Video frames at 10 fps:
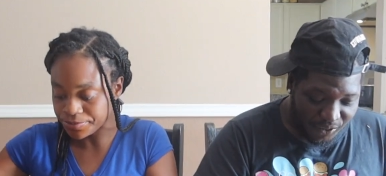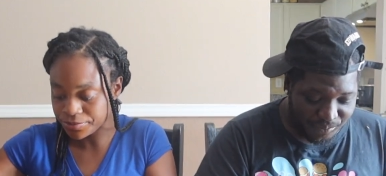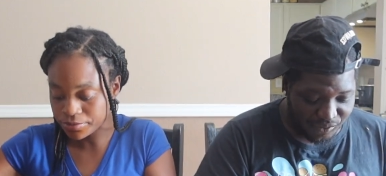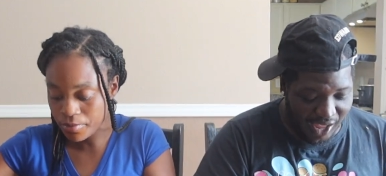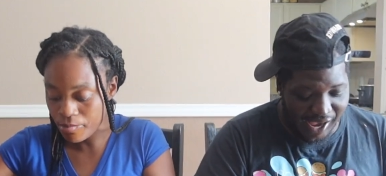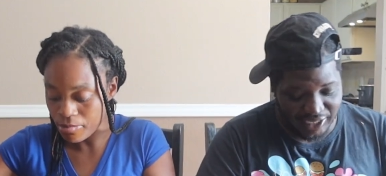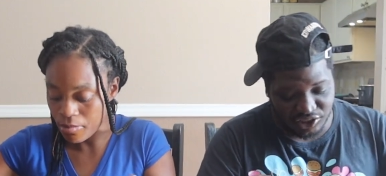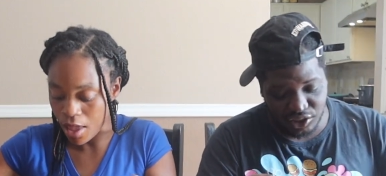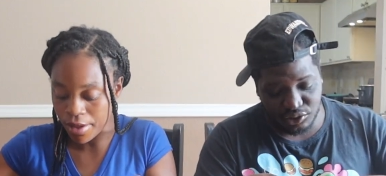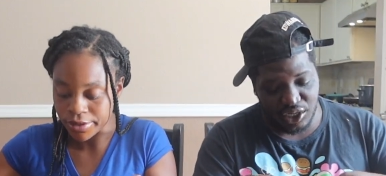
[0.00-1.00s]

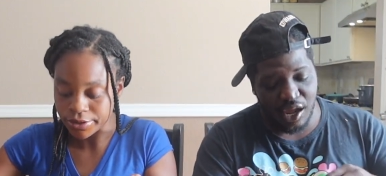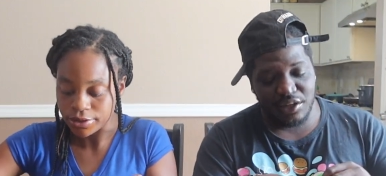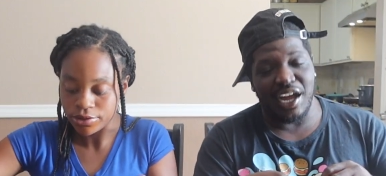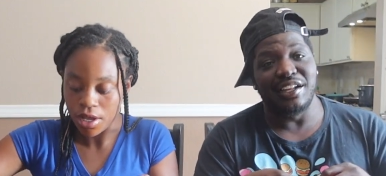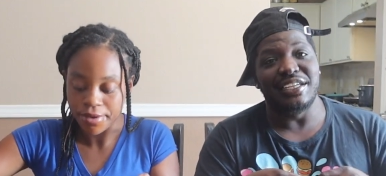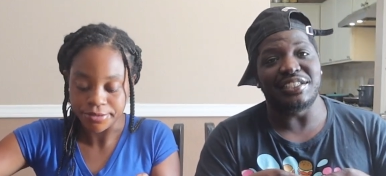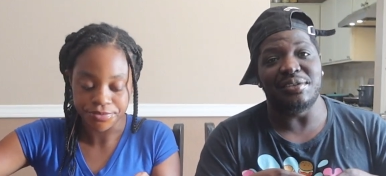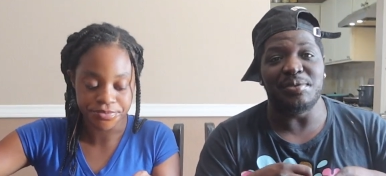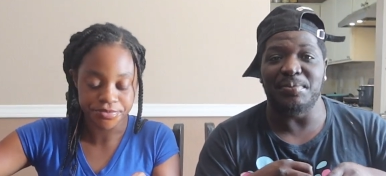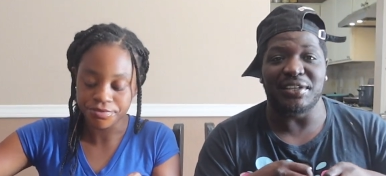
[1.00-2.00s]
Speaker 1: Now I told y'all, y'all ain't
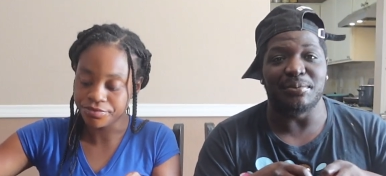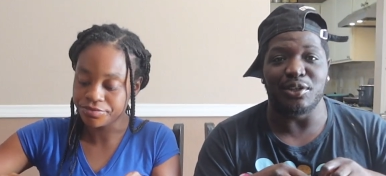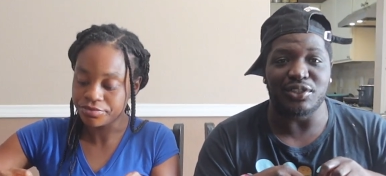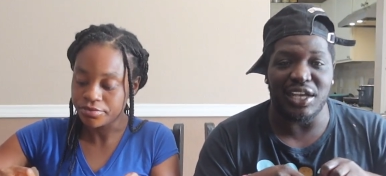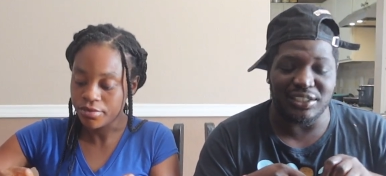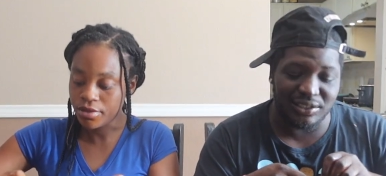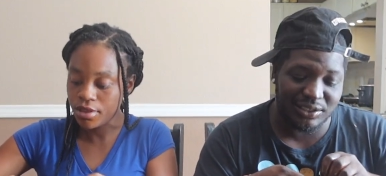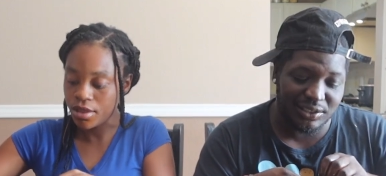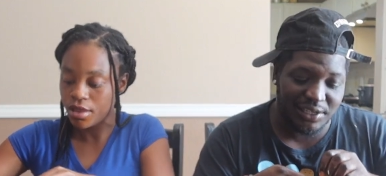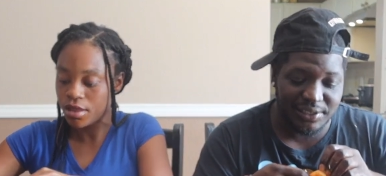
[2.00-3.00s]
seen me pick up no
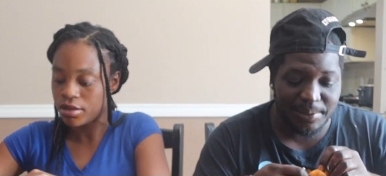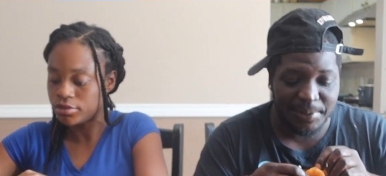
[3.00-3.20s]
sausages like that,